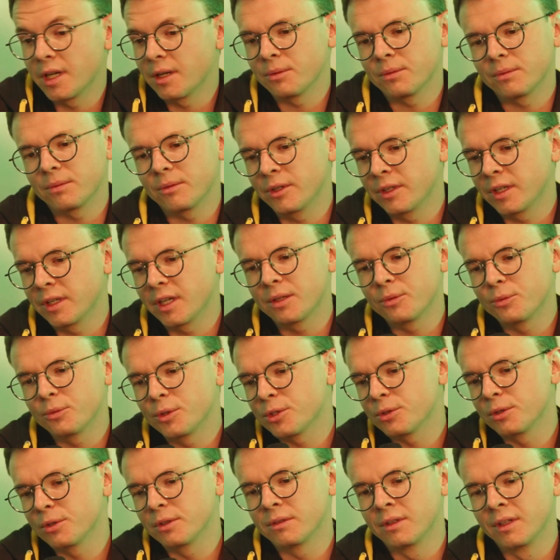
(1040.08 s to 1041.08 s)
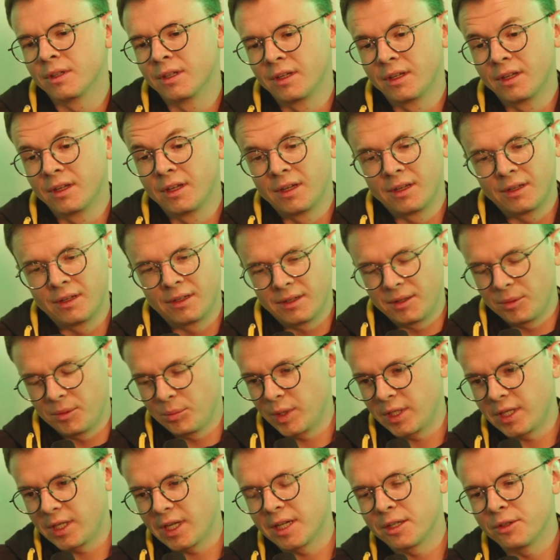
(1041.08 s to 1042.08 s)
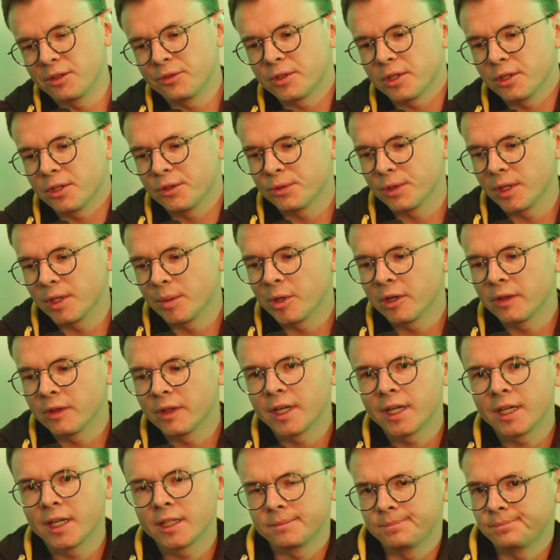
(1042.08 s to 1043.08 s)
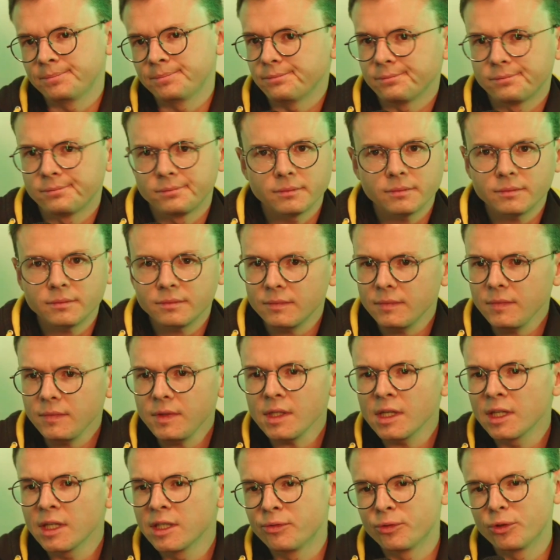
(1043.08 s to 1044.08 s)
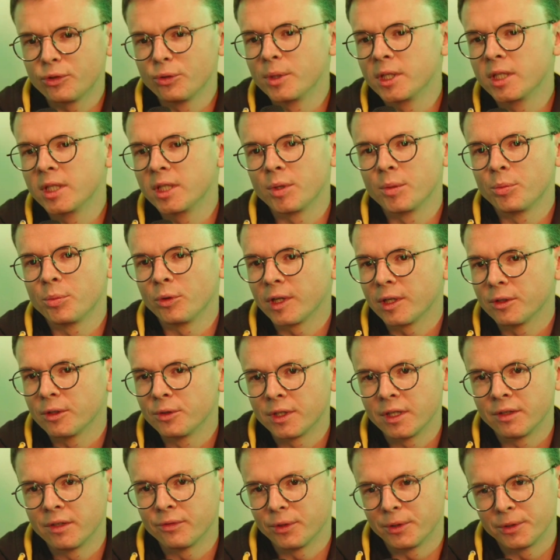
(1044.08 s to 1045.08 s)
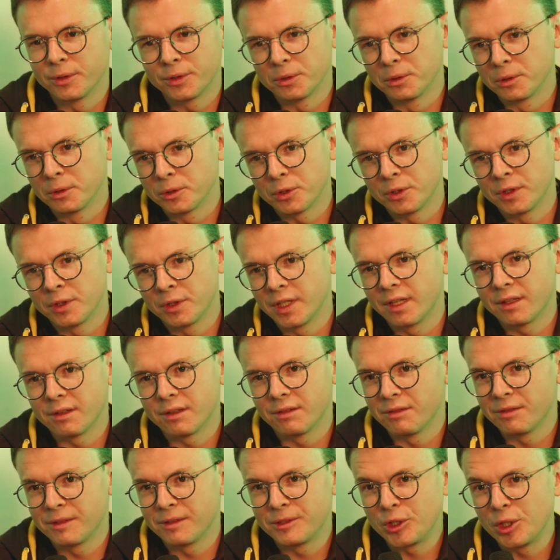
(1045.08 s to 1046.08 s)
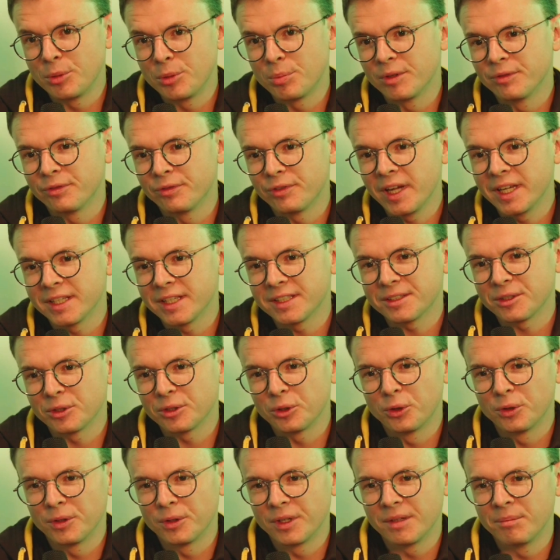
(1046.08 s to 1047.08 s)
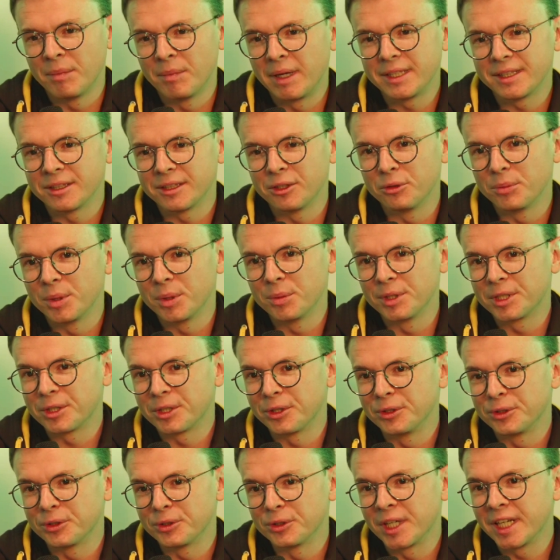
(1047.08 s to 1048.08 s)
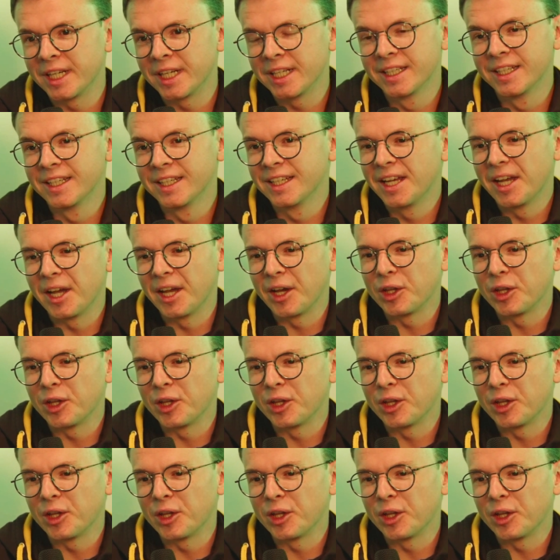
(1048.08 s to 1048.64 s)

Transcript: again, we should be kind of careful about that. If too many people are looking for a solution that's cheap and fast, you know, it might not be Bitcoin today, and